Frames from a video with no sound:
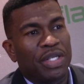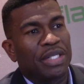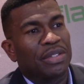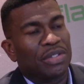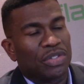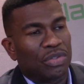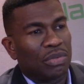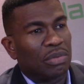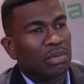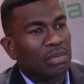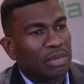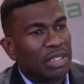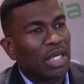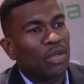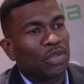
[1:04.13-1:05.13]
into
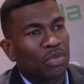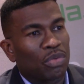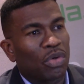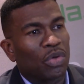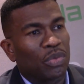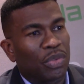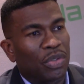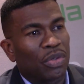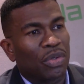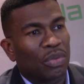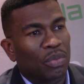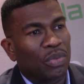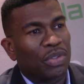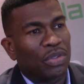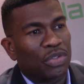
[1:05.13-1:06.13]
down the road with our,
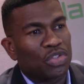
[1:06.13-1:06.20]
with our